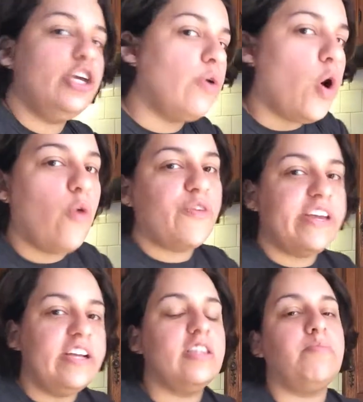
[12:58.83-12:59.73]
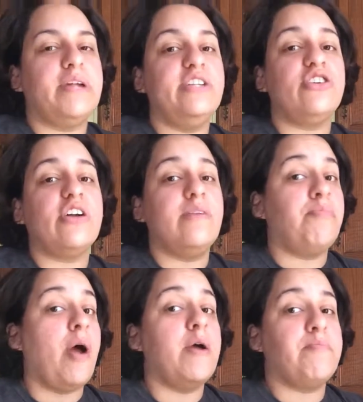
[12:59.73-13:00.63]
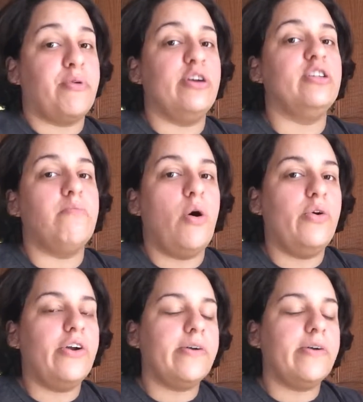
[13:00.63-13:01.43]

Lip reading: you'll overheat the blender and probably burn the motor.